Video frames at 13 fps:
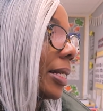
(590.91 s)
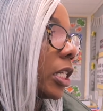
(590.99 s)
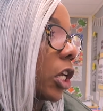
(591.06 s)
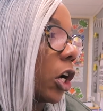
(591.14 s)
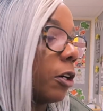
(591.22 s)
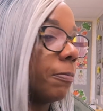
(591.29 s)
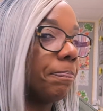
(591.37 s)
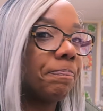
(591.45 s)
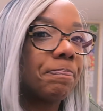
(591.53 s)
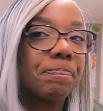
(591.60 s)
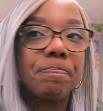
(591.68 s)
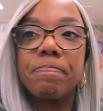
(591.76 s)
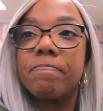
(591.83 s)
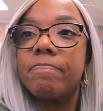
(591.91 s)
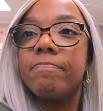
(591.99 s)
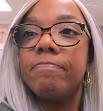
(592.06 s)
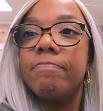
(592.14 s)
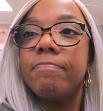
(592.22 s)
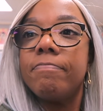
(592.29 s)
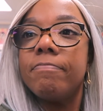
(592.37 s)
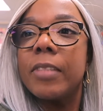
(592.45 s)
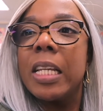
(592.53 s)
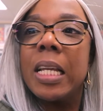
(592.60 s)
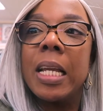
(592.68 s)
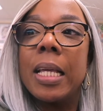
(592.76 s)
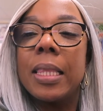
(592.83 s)
So
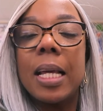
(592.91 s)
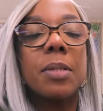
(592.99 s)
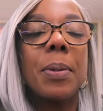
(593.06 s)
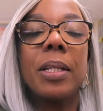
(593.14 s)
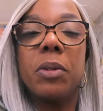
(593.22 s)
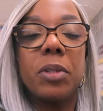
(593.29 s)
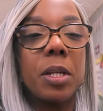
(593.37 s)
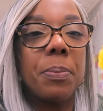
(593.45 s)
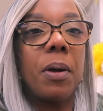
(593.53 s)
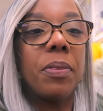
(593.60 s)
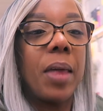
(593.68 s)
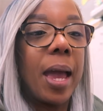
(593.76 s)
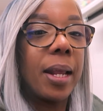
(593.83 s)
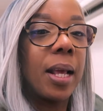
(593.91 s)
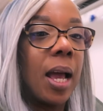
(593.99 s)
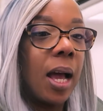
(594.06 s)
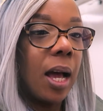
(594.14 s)
that's my little tip on that.